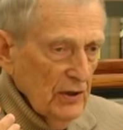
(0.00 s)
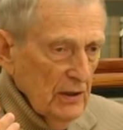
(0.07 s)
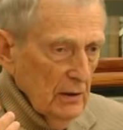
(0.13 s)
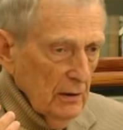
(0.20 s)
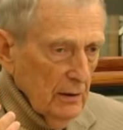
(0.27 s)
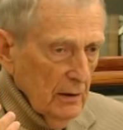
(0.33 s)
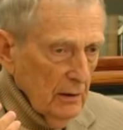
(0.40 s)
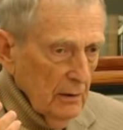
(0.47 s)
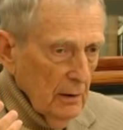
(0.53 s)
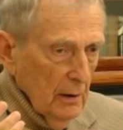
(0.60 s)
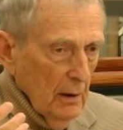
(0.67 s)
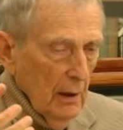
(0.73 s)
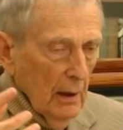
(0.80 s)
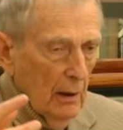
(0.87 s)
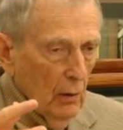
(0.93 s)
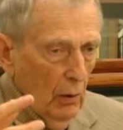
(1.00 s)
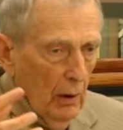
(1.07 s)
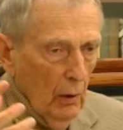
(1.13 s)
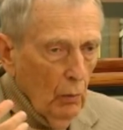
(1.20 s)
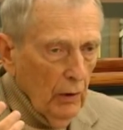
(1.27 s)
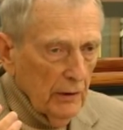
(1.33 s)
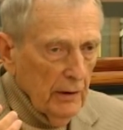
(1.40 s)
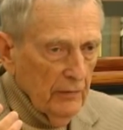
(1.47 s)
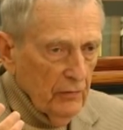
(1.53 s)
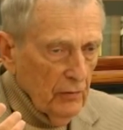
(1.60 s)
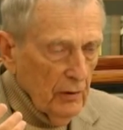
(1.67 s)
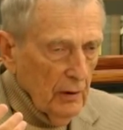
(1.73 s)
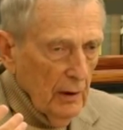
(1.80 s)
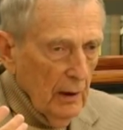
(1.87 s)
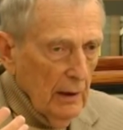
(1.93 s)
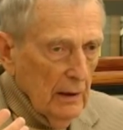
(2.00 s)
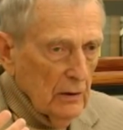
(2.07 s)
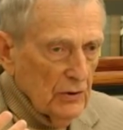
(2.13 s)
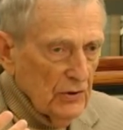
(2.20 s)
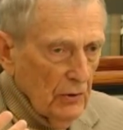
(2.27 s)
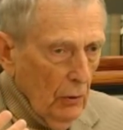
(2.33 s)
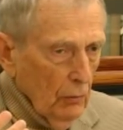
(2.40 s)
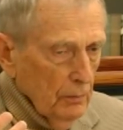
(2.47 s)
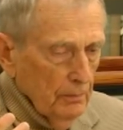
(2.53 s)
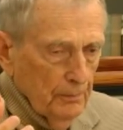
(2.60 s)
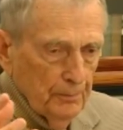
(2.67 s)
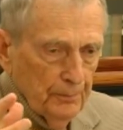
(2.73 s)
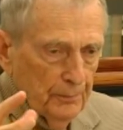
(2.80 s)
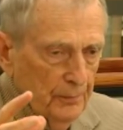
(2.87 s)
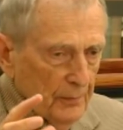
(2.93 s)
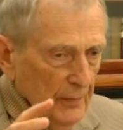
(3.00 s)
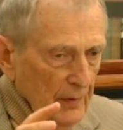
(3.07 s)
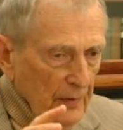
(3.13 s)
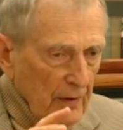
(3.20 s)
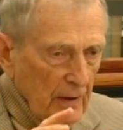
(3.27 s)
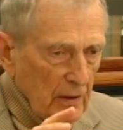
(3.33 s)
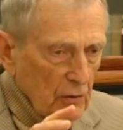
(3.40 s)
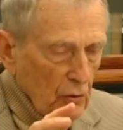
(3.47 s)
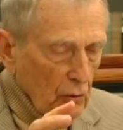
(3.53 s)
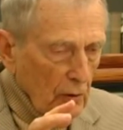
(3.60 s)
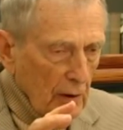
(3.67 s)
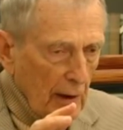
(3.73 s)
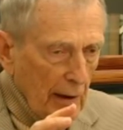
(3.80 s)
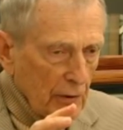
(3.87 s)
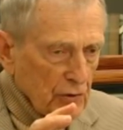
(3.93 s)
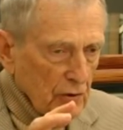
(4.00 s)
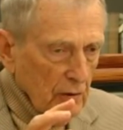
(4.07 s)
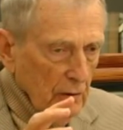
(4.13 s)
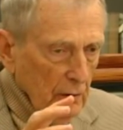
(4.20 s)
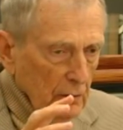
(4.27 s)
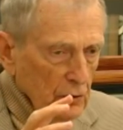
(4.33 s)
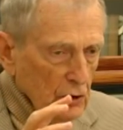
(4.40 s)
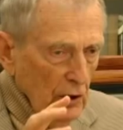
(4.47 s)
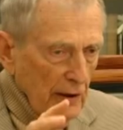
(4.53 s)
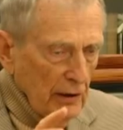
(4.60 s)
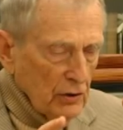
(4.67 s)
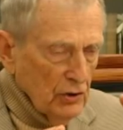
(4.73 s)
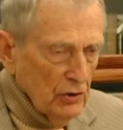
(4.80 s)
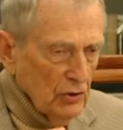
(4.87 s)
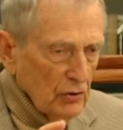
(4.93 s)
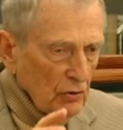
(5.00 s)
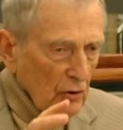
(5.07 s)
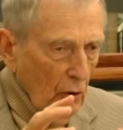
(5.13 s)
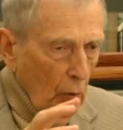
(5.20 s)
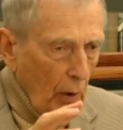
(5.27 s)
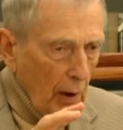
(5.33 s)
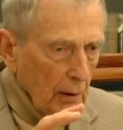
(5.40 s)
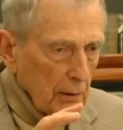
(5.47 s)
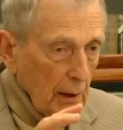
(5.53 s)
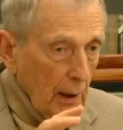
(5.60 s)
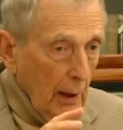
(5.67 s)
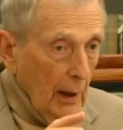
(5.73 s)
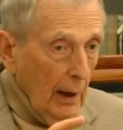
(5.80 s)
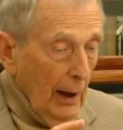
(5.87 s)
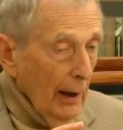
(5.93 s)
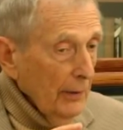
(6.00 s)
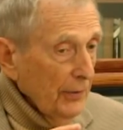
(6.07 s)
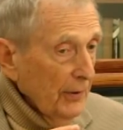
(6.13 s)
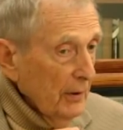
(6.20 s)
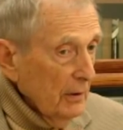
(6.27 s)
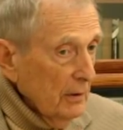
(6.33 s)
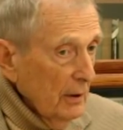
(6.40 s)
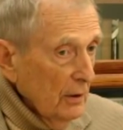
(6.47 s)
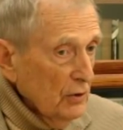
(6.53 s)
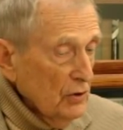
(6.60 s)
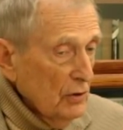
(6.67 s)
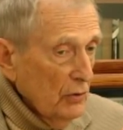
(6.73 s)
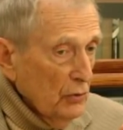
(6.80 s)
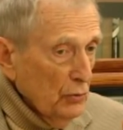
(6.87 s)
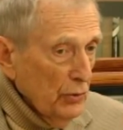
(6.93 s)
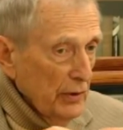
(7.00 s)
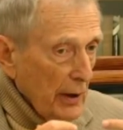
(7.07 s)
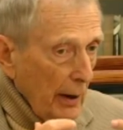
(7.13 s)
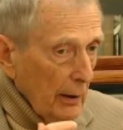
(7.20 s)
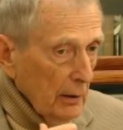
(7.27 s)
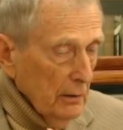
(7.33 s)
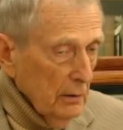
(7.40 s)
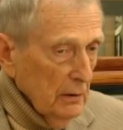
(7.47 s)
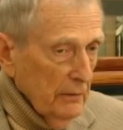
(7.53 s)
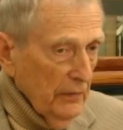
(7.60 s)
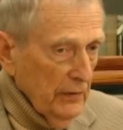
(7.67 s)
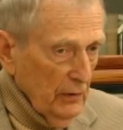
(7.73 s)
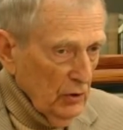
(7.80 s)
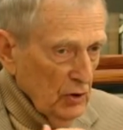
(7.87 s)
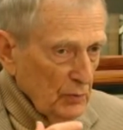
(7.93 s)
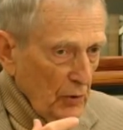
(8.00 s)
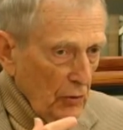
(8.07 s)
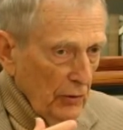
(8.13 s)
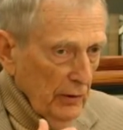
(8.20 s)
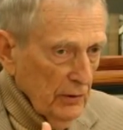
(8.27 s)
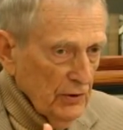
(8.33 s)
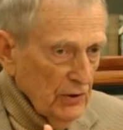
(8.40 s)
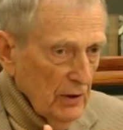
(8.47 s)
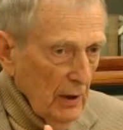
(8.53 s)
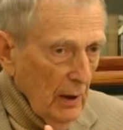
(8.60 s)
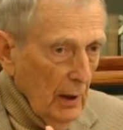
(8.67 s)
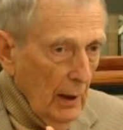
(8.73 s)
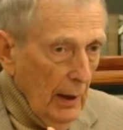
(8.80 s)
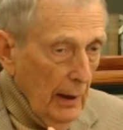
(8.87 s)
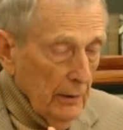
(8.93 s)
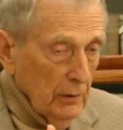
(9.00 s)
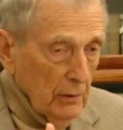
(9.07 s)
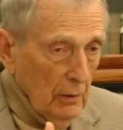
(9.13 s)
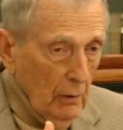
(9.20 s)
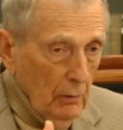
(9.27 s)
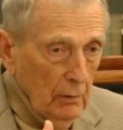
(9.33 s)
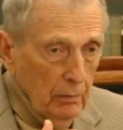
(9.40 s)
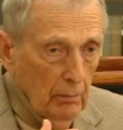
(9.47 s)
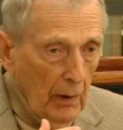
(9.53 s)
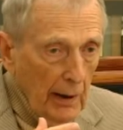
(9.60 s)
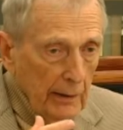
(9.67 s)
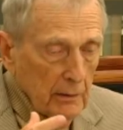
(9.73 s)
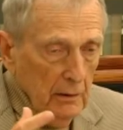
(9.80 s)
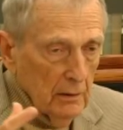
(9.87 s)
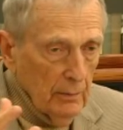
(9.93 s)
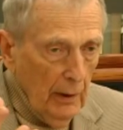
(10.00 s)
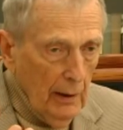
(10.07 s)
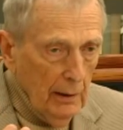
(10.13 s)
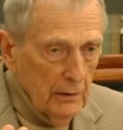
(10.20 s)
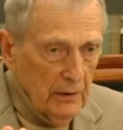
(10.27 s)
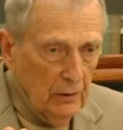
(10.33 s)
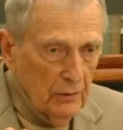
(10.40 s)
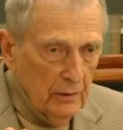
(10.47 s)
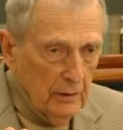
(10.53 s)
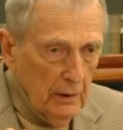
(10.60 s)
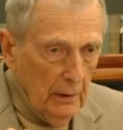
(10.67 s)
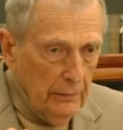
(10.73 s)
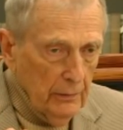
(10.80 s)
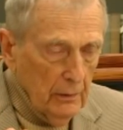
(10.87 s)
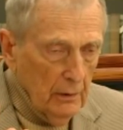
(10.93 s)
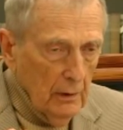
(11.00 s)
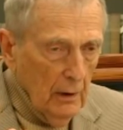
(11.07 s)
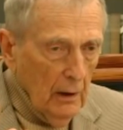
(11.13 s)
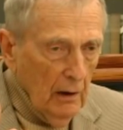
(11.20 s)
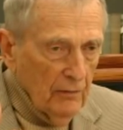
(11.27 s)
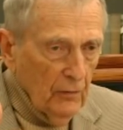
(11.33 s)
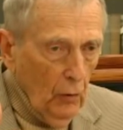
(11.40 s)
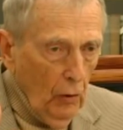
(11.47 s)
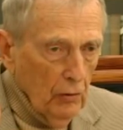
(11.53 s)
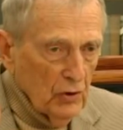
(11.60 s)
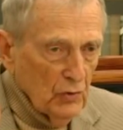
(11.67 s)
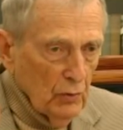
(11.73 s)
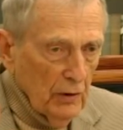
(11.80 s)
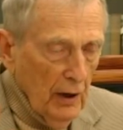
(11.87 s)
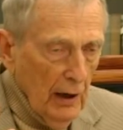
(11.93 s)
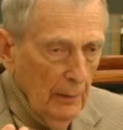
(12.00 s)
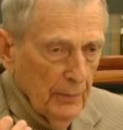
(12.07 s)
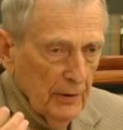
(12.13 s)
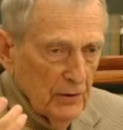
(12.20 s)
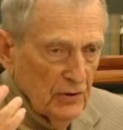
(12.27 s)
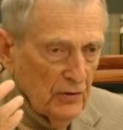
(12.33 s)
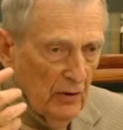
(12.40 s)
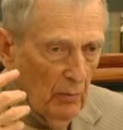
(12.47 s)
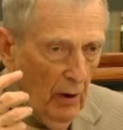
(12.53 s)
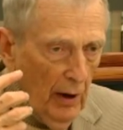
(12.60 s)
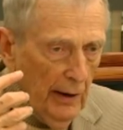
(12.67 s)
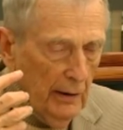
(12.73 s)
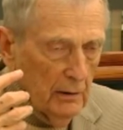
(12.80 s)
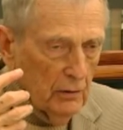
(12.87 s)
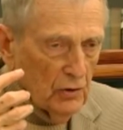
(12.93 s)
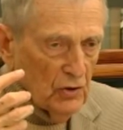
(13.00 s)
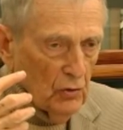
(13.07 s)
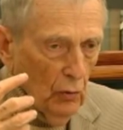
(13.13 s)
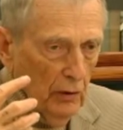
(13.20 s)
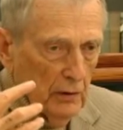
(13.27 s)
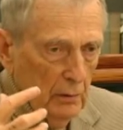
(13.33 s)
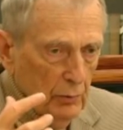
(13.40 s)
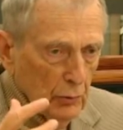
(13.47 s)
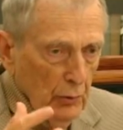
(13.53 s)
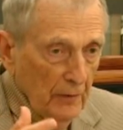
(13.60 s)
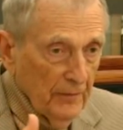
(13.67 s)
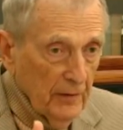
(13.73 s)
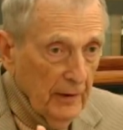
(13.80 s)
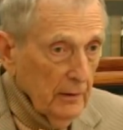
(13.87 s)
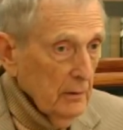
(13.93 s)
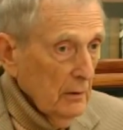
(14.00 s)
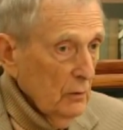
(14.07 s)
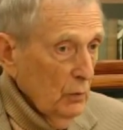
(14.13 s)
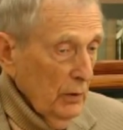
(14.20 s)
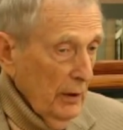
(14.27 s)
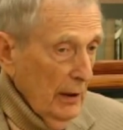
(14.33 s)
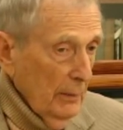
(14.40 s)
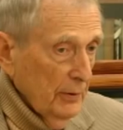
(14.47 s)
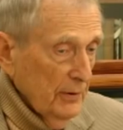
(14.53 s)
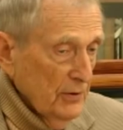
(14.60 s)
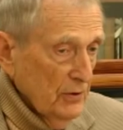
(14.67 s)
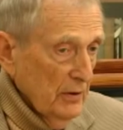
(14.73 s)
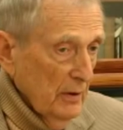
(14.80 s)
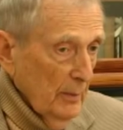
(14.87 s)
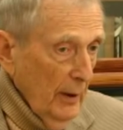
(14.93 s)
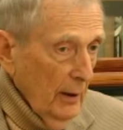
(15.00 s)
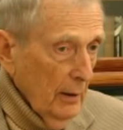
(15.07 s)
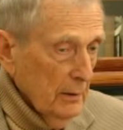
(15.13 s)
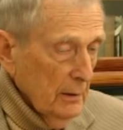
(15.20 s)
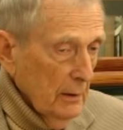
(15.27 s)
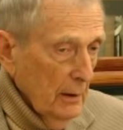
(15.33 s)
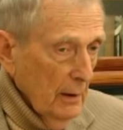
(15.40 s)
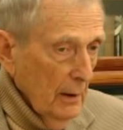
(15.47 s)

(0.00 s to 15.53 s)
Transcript: healing, whatever. So the neurological changes that go on, I think, attest to the reality of the experience. And you know, mind and body are together. Of course, what happens in the mind is going to be reflected in what happens to the body.